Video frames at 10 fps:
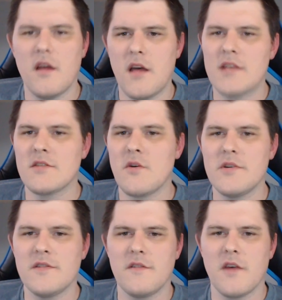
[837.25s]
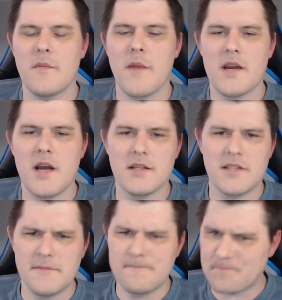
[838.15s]
As always, if you like my
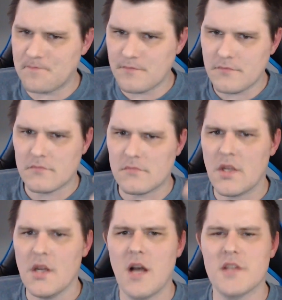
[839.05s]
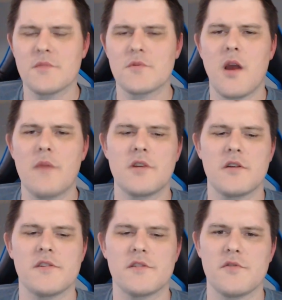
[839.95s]
content, subscribe, share
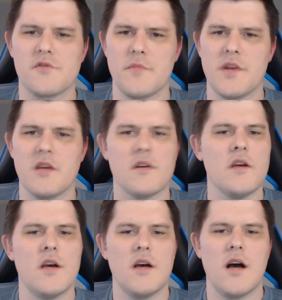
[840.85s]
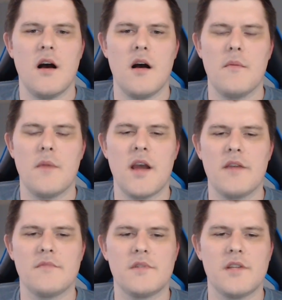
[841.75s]
us on social media. I did